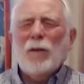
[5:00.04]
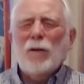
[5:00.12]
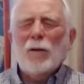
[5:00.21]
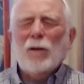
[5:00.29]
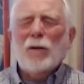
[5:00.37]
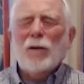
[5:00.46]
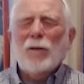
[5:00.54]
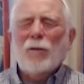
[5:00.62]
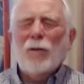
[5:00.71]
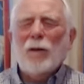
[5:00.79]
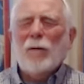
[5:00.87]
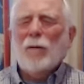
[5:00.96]
you can
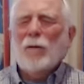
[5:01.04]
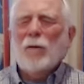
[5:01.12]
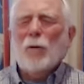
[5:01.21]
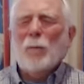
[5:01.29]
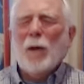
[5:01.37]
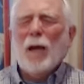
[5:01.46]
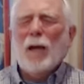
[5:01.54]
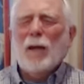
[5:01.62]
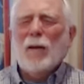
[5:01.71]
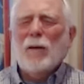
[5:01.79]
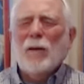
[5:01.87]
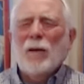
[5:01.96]
conceive of in your
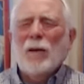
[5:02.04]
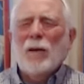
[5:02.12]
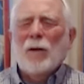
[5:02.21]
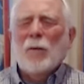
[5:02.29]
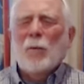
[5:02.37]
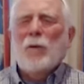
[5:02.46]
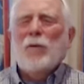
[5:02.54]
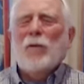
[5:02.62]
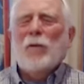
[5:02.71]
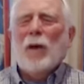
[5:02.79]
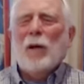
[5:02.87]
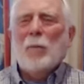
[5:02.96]
mind with
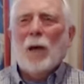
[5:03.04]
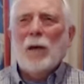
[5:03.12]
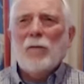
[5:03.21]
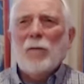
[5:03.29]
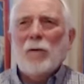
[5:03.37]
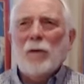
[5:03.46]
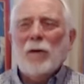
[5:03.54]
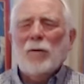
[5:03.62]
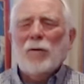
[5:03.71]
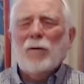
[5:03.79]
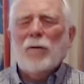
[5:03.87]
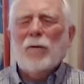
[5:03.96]
divine mindfulness,
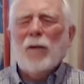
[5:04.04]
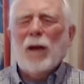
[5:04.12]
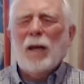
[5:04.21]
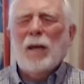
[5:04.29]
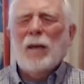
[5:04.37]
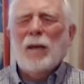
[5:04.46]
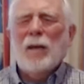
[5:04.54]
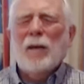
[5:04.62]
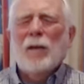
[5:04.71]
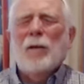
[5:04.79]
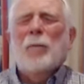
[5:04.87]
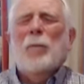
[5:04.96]
divine
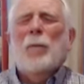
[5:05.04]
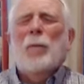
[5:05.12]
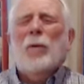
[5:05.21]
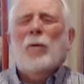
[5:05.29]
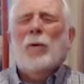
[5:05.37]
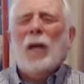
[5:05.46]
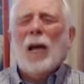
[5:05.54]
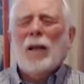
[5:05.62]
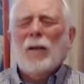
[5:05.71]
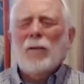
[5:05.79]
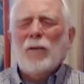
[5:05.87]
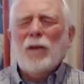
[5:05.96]

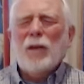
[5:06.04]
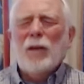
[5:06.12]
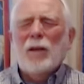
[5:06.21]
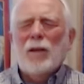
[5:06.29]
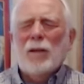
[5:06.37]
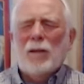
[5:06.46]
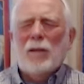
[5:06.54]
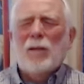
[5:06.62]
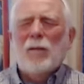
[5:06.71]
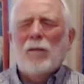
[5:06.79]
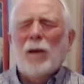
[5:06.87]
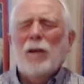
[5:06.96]
reality,
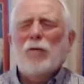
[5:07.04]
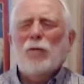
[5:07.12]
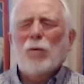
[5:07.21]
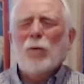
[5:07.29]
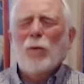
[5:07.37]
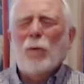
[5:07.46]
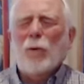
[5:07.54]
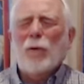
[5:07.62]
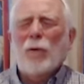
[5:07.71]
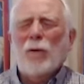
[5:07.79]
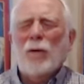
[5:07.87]
divine truth.